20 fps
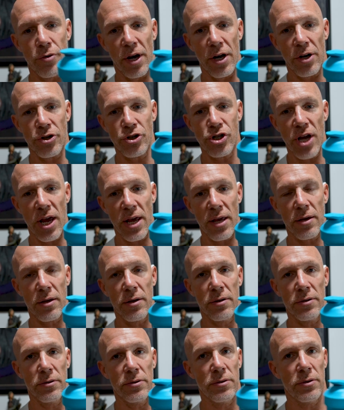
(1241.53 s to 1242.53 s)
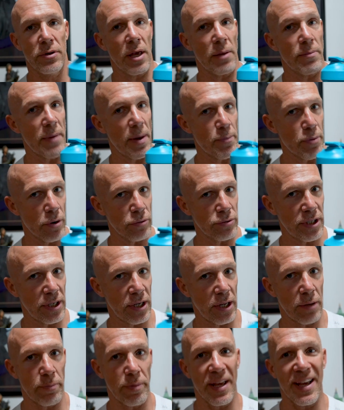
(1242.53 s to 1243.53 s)
Drinking a shake. Get my
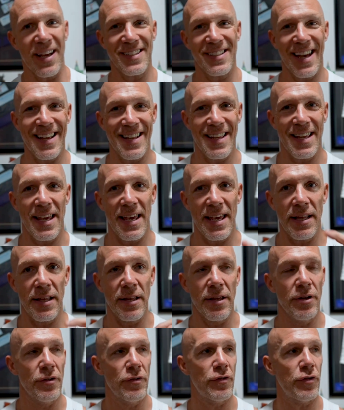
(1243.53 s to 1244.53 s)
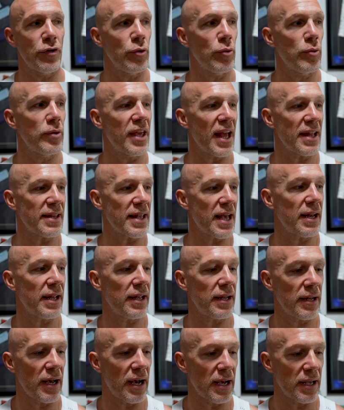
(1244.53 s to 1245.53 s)
protein in because I need to get that
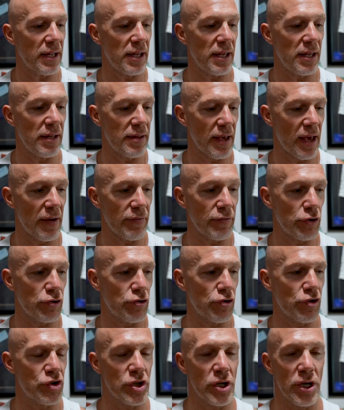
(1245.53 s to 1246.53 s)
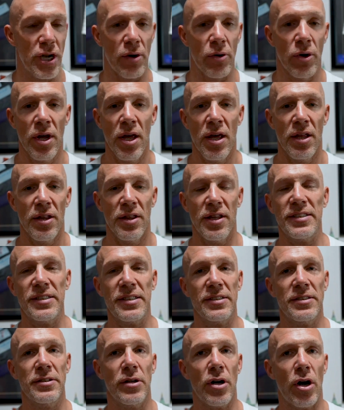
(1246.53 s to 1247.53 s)
in. I need to have nutrition. Now,
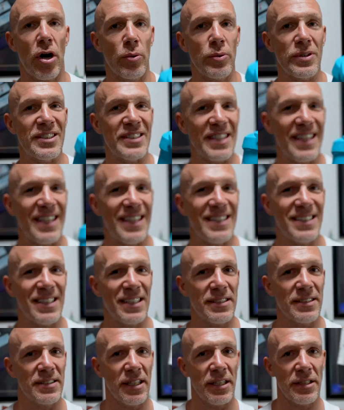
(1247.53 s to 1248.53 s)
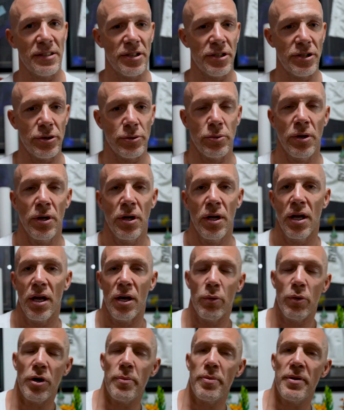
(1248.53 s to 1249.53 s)
this isn't always the easiest thing to do.
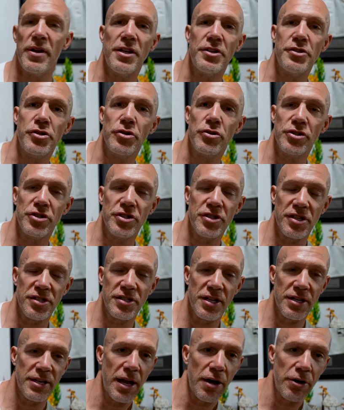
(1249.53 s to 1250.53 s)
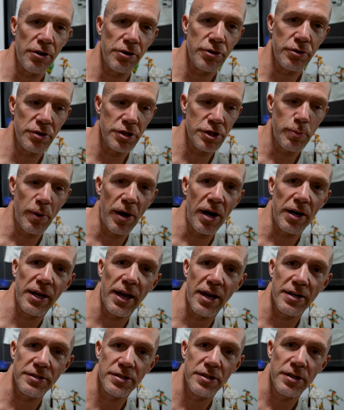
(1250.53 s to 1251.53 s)
It would have been easier just to sit down and do this
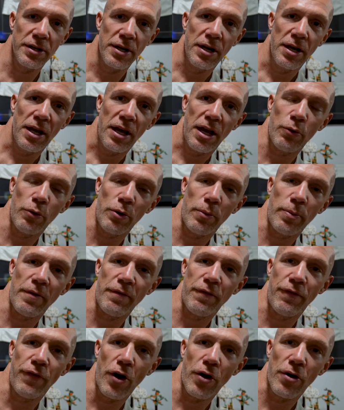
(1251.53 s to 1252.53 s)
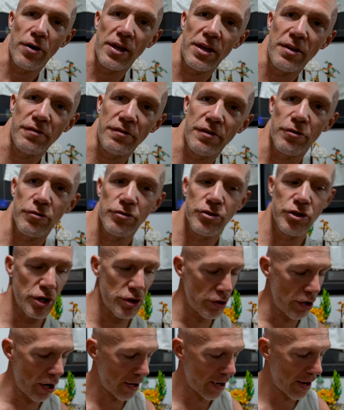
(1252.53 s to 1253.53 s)
podcast. It would have been far easier
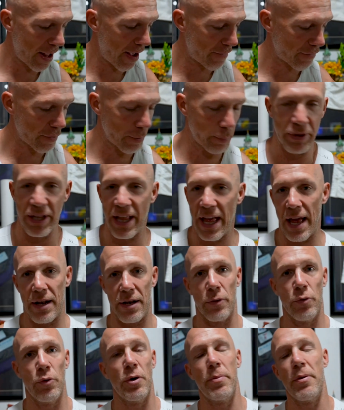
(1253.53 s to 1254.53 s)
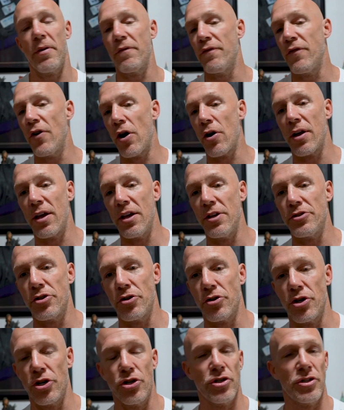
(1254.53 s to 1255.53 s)
to not have to plan. It would have been far
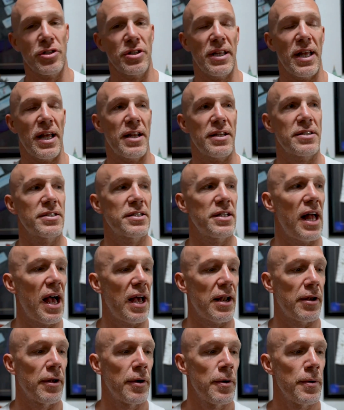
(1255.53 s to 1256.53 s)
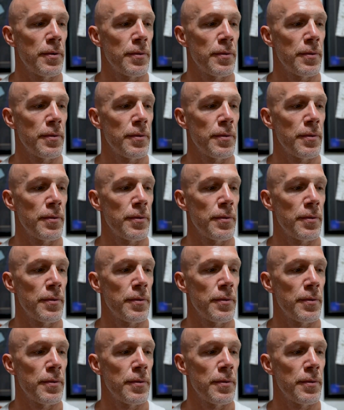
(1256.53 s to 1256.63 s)
easier to just let it slide.